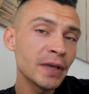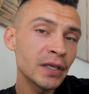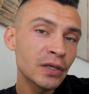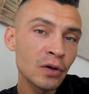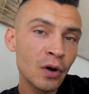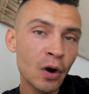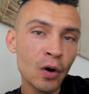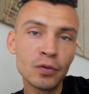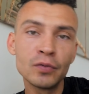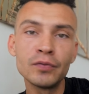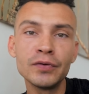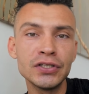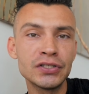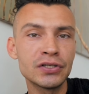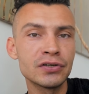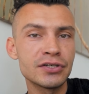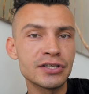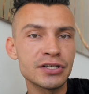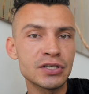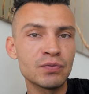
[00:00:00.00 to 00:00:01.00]
make your own
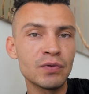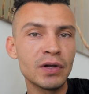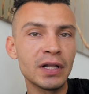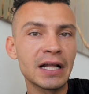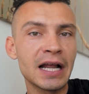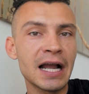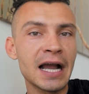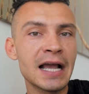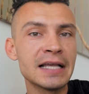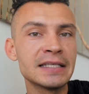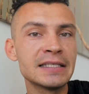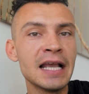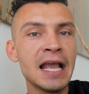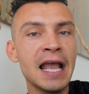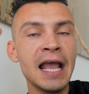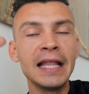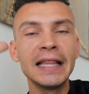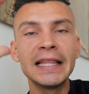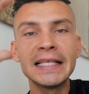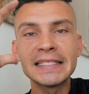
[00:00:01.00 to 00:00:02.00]
research as well, guys.
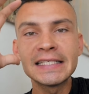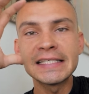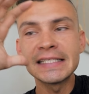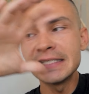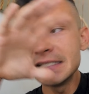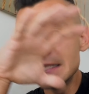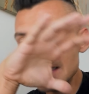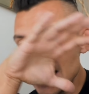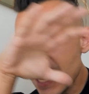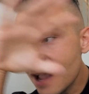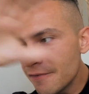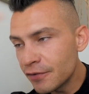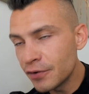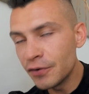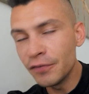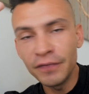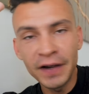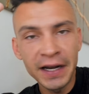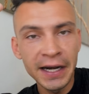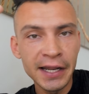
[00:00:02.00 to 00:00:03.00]
This is
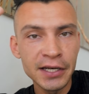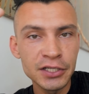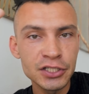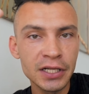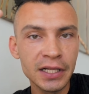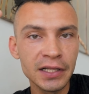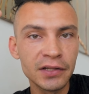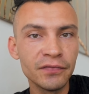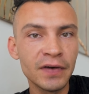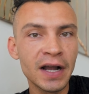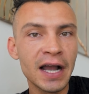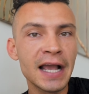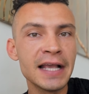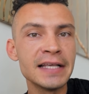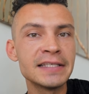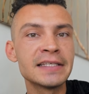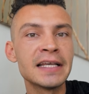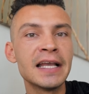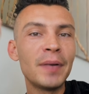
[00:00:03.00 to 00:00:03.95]
never financial advice.